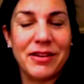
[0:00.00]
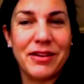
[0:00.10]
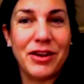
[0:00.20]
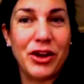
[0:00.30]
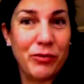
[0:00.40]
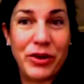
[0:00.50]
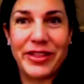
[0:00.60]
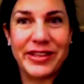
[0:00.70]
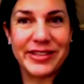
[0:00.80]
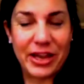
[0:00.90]

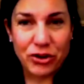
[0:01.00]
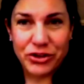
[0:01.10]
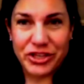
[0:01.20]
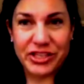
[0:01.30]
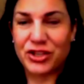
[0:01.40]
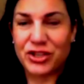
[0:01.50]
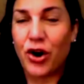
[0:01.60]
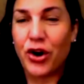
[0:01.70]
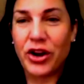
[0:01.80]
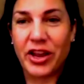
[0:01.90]
this energy
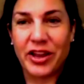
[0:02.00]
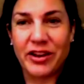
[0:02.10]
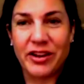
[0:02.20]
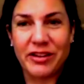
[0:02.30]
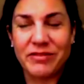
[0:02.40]
started,